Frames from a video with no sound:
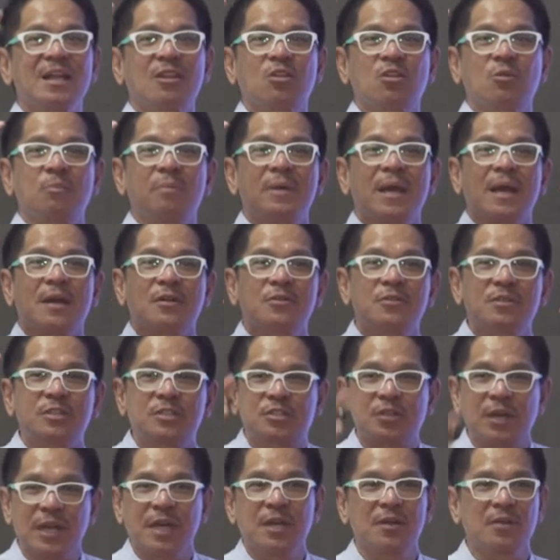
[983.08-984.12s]
to be a good
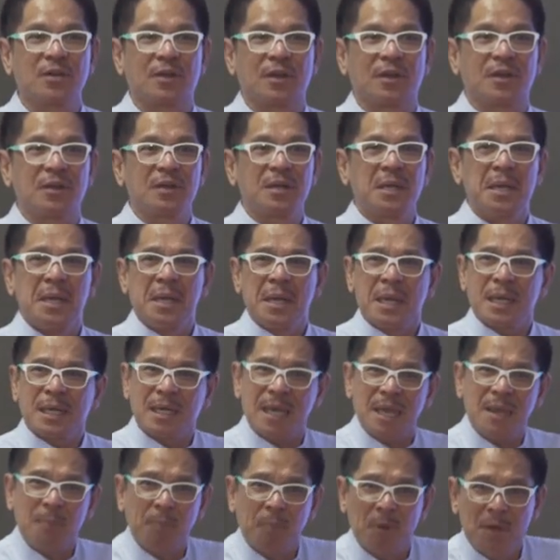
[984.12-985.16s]
trainer.
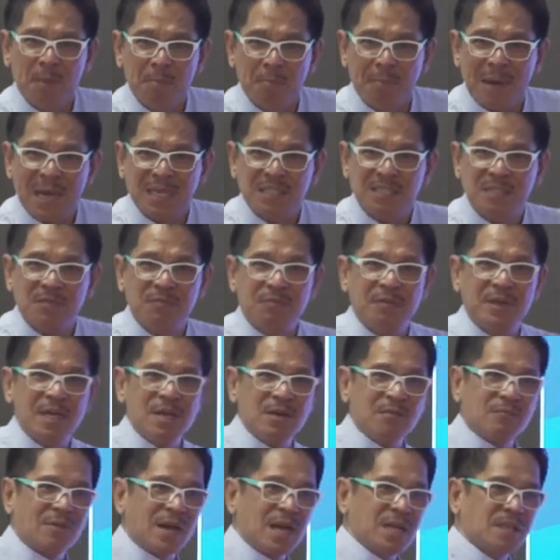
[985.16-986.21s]
Keep on massively
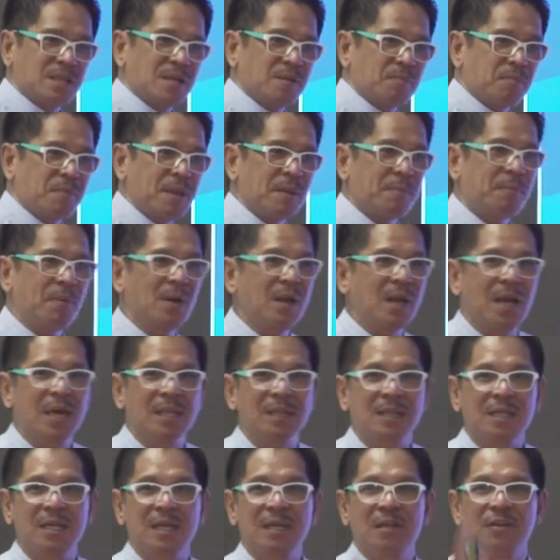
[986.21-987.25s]
inviting people
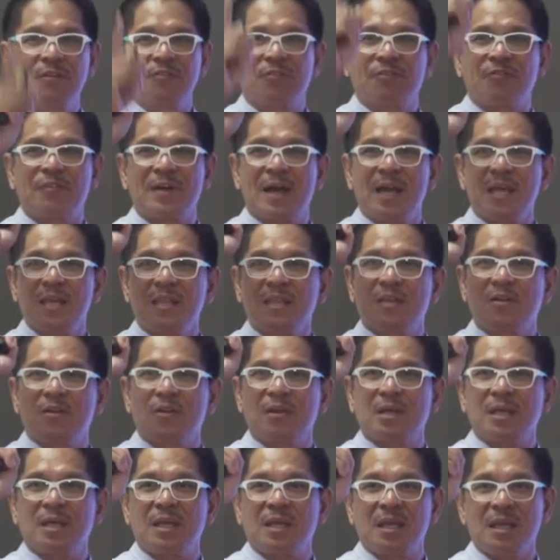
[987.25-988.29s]
until you find
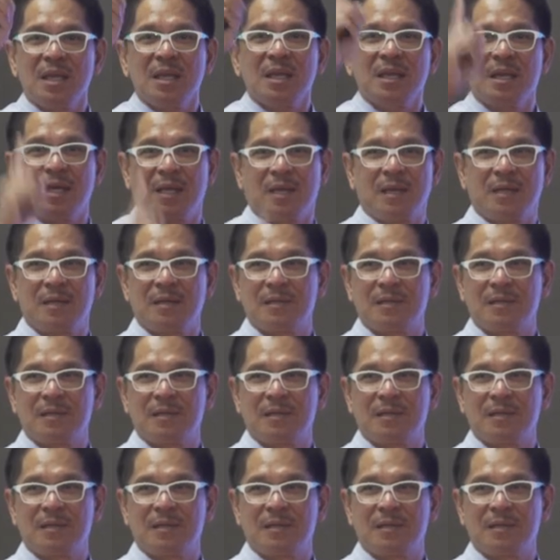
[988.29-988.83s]
your eagle.